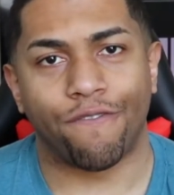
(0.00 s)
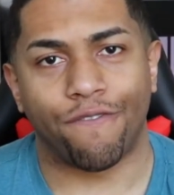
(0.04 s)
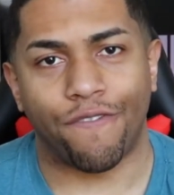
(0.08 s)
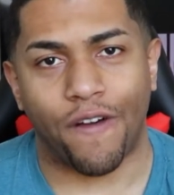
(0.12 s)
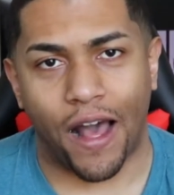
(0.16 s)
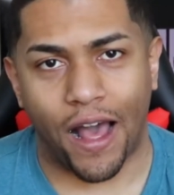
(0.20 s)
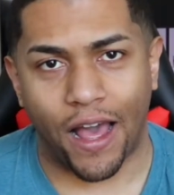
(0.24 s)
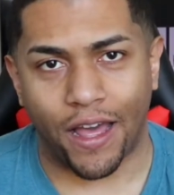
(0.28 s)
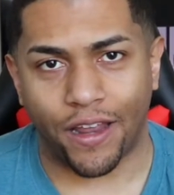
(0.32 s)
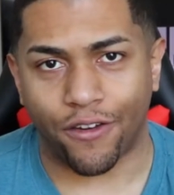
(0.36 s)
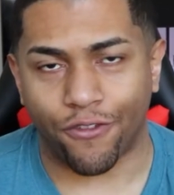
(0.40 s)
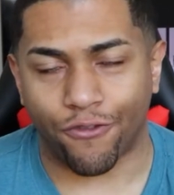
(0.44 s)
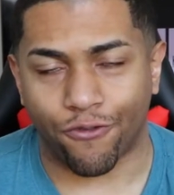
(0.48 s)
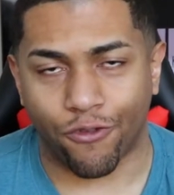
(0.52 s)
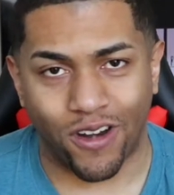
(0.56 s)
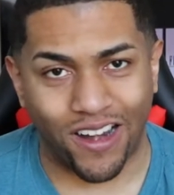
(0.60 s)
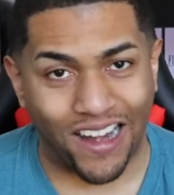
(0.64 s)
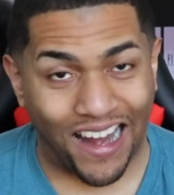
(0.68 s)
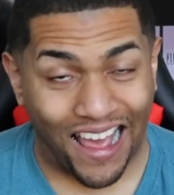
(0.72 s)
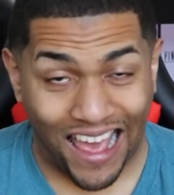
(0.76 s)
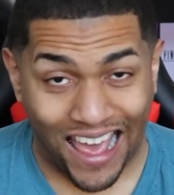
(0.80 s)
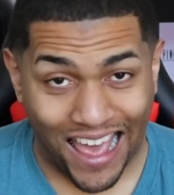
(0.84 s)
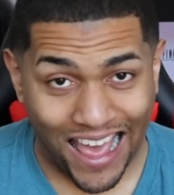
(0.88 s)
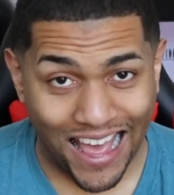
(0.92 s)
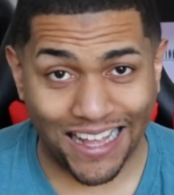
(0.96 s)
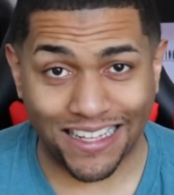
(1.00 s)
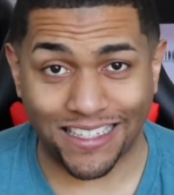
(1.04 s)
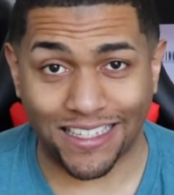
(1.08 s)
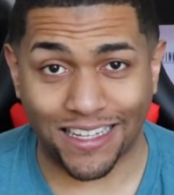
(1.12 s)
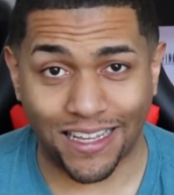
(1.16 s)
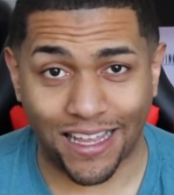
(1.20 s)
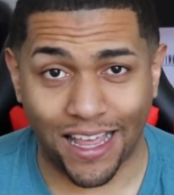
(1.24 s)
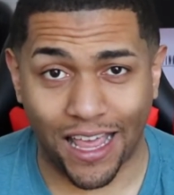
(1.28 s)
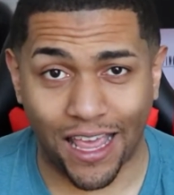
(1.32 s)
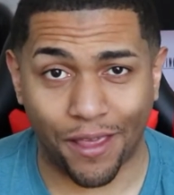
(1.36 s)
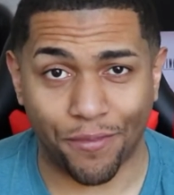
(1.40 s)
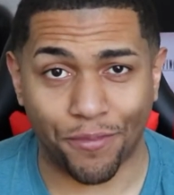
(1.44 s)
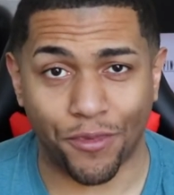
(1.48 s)
Find a friend that has a
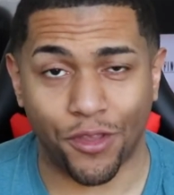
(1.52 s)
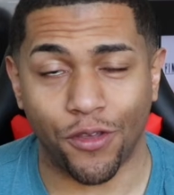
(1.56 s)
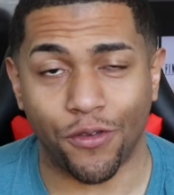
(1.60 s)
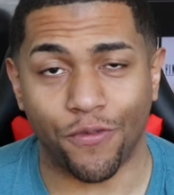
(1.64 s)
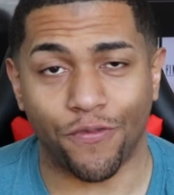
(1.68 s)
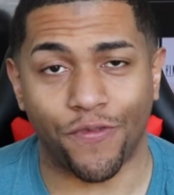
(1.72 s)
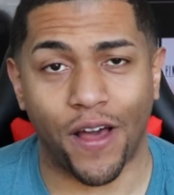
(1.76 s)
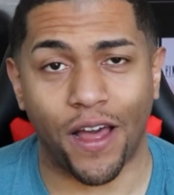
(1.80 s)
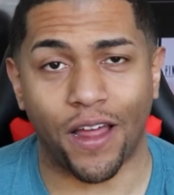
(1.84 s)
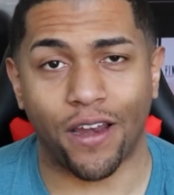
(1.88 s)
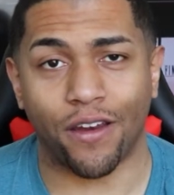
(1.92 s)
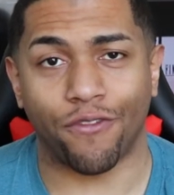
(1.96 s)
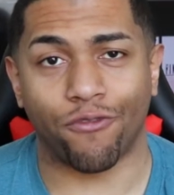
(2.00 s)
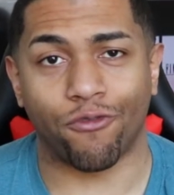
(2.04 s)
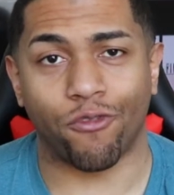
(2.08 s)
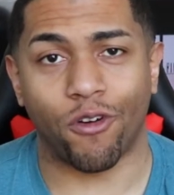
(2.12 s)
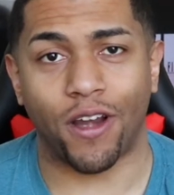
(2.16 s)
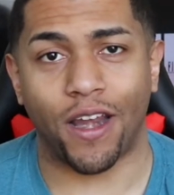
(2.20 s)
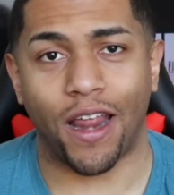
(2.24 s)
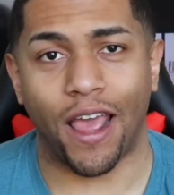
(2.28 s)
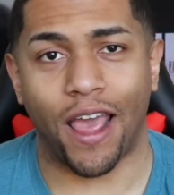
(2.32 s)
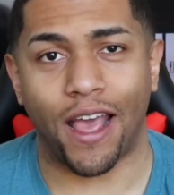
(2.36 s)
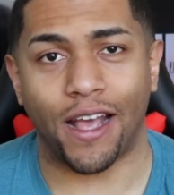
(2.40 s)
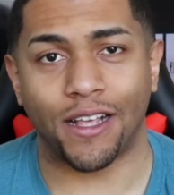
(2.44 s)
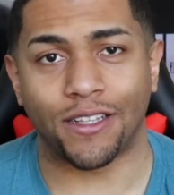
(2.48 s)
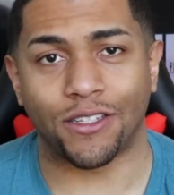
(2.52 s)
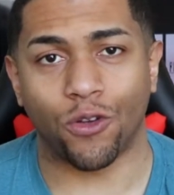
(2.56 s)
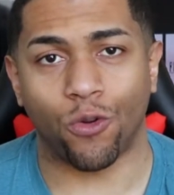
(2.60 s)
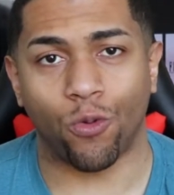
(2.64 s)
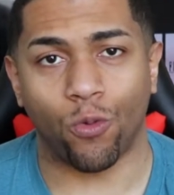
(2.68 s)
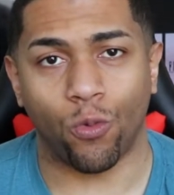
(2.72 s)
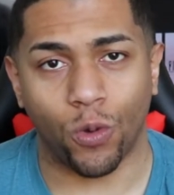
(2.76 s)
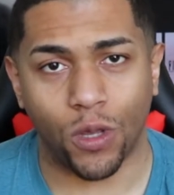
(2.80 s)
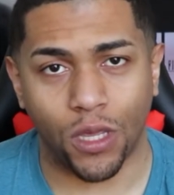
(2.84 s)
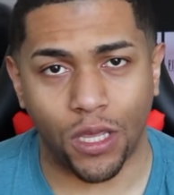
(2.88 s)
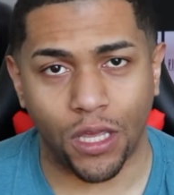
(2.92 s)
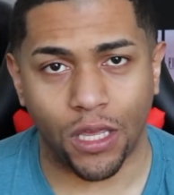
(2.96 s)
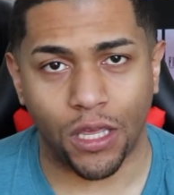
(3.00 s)
GameCube, find a friend that has a
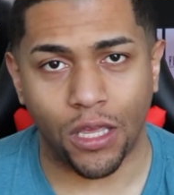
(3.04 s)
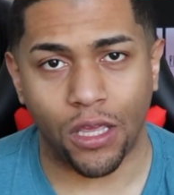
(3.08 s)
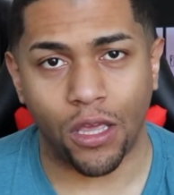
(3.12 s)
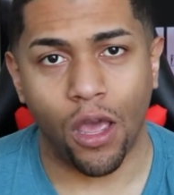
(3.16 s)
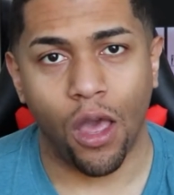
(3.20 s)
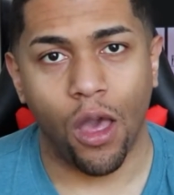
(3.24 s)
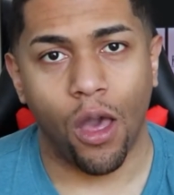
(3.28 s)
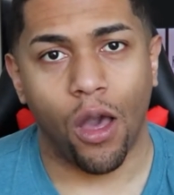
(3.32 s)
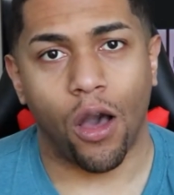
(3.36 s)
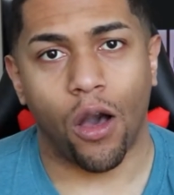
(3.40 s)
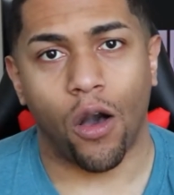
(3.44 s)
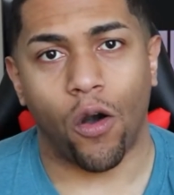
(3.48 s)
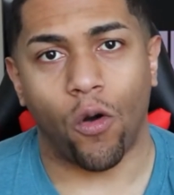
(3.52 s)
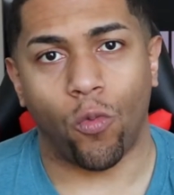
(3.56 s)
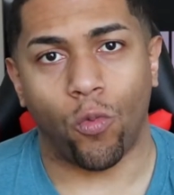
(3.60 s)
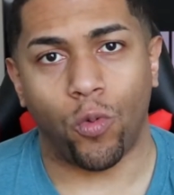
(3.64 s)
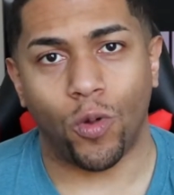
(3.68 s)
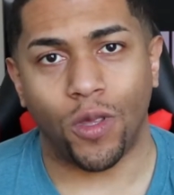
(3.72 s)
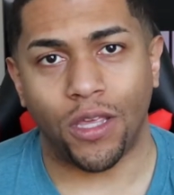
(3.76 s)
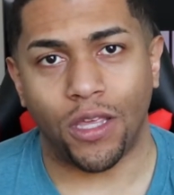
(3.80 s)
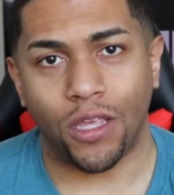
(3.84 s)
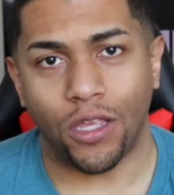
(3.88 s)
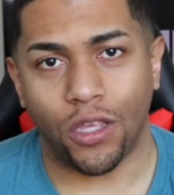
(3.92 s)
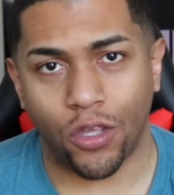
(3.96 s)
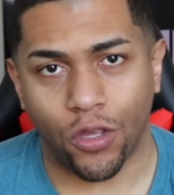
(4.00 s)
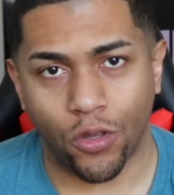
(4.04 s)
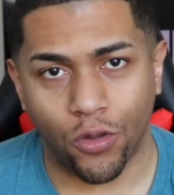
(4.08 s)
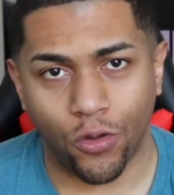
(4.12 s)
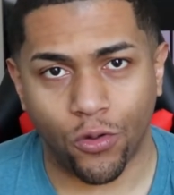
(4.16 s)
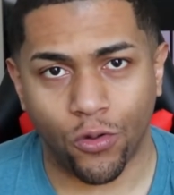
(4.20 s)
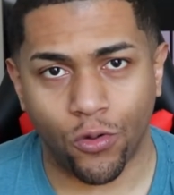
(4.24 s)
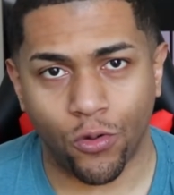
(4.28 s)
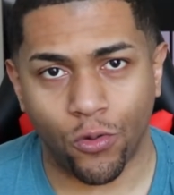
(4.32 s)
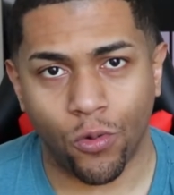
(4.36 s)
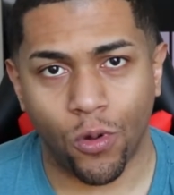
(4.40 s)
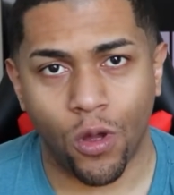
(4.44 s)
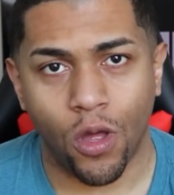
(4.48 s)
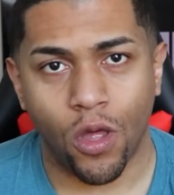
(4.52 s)
Wii, a Wii
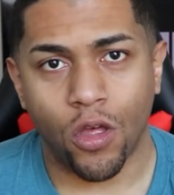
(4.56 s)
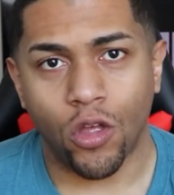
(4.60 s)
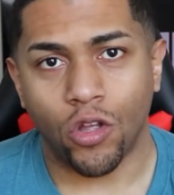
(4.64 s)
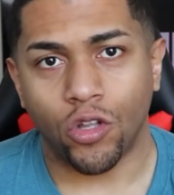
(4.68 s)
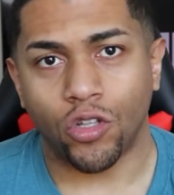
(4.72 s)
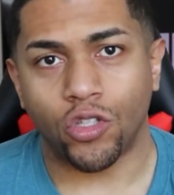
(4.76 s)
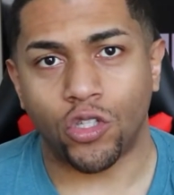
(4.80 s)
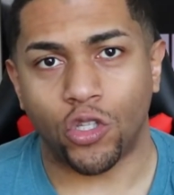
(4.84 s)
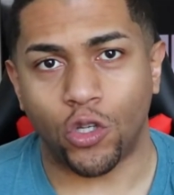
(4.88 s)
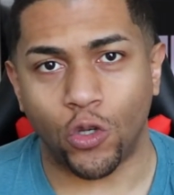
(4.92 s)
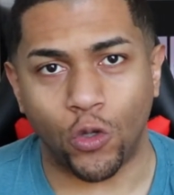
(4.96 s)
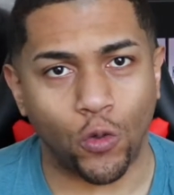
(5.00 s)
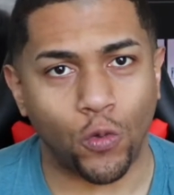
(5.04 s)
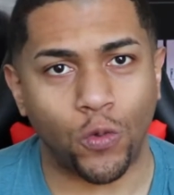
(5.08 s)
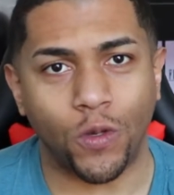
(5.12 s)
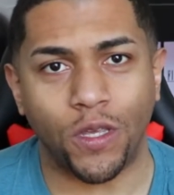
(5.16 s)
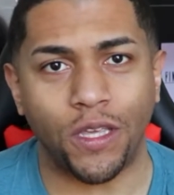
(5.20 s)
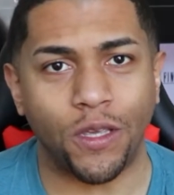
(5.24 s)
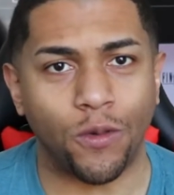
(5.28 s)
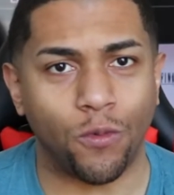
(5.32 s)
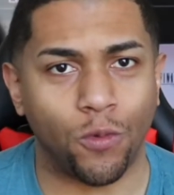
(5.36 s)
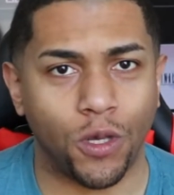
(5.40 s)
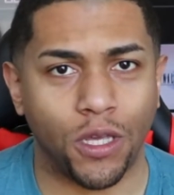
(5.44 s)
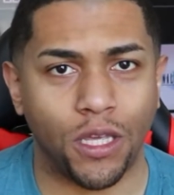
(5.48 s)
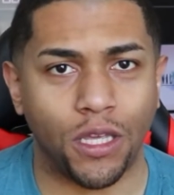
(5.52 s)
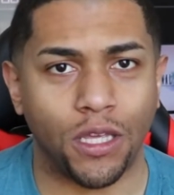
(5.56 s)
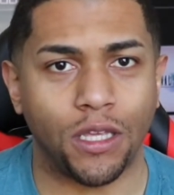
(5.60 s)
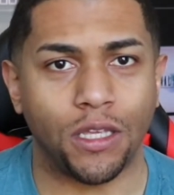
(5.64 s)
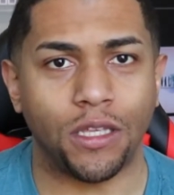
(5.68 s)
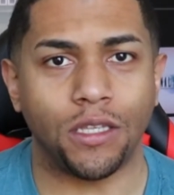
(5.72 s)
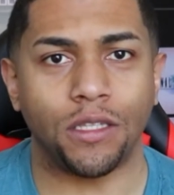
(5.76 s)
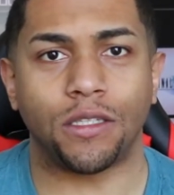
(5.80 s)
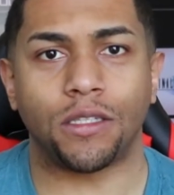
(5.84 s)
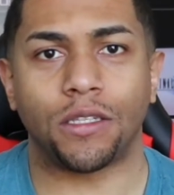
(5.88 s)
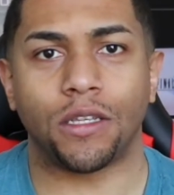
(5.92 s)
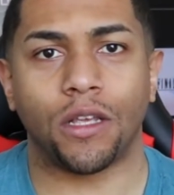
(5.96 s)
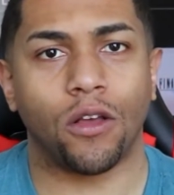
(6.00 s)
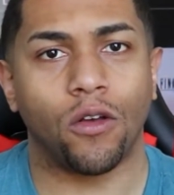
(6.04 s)
U, 2 Wii
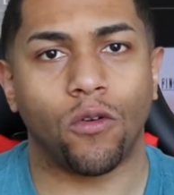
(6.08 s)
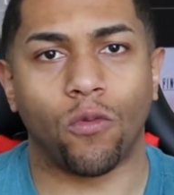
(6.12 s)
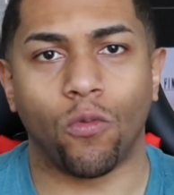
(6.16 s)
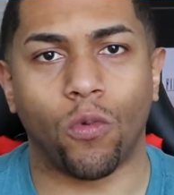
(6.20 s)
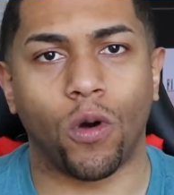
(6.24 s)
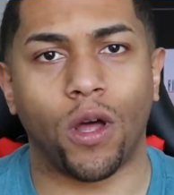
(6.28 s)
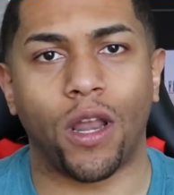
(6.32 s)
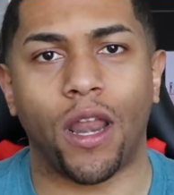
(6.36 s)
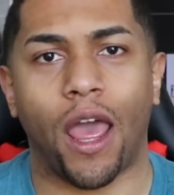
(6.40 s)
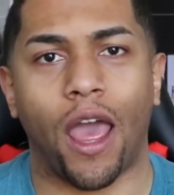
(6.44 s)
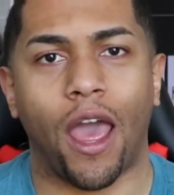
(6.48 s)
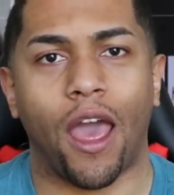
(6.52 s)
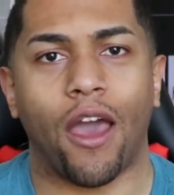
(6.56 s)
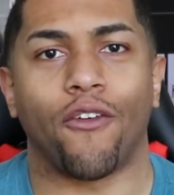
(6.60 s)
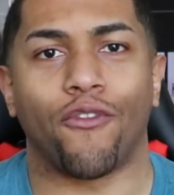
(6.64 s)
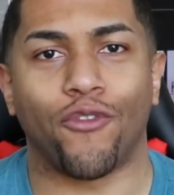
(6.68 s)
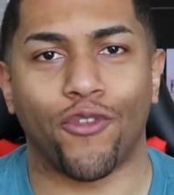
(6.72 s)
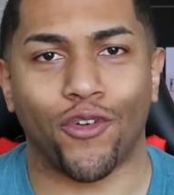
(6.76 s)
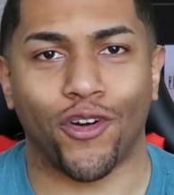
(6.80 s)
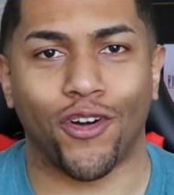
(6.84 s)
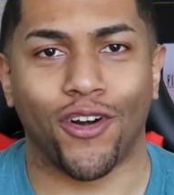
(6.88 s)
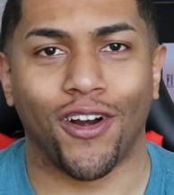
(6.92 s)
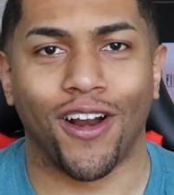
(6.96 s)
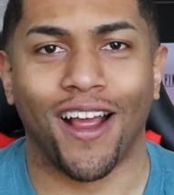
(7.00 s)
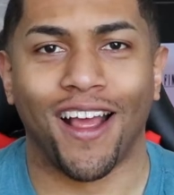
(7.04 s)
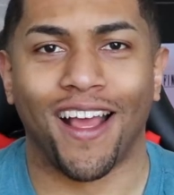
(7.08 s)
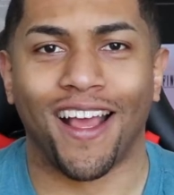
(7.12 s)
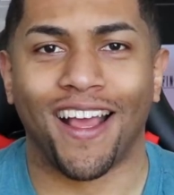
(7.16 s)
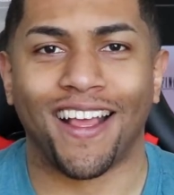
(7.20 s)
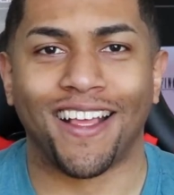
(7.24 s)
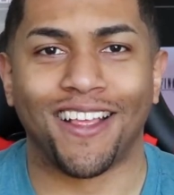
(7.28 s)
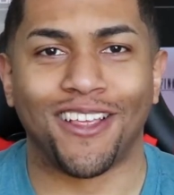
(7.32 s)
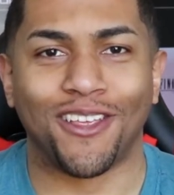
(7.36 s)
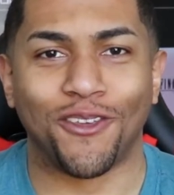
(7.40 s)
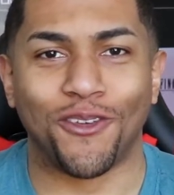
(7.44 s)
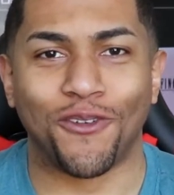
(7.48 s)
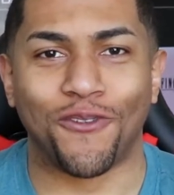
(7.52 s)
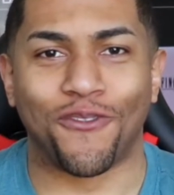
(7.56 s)
Wiis, whatever
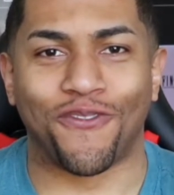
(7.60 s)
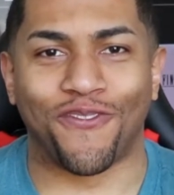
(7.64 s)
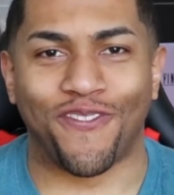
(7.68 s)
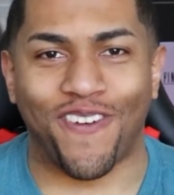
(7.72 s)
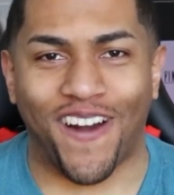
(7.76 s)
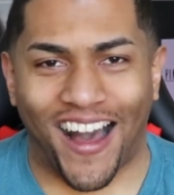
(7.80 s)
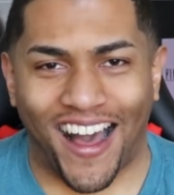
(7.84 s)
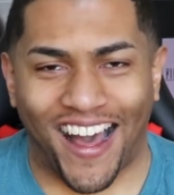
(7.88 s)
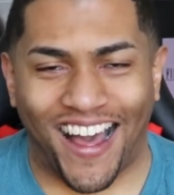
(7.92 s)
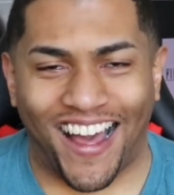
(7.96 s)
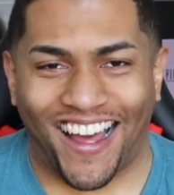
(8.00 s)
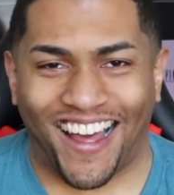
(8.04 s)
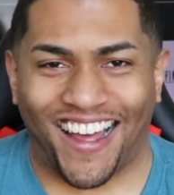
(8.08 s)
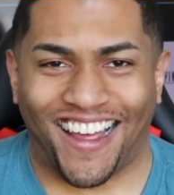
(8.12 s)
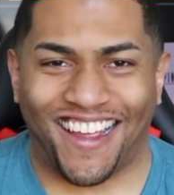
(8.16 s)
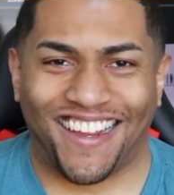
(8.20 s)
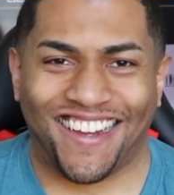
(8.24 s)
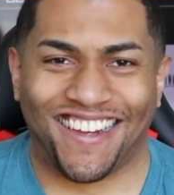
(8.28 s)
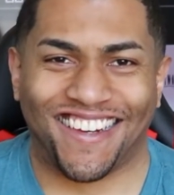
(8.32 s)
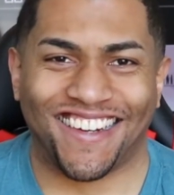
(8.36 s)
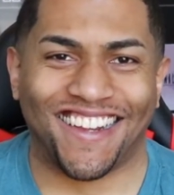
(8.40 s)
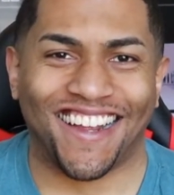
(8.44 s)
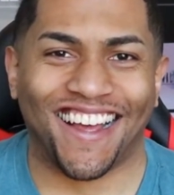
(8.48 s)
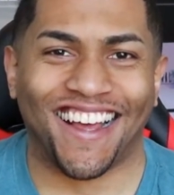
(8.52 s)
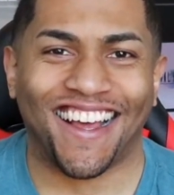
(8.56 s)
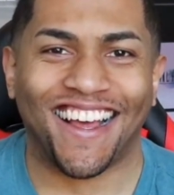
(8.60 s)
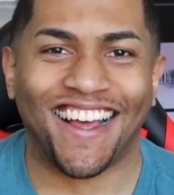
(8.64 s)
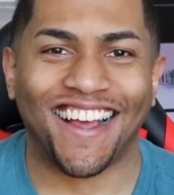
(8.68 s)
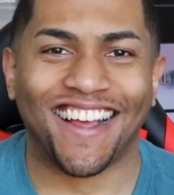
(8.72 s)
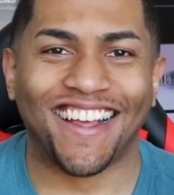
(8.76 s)
you find,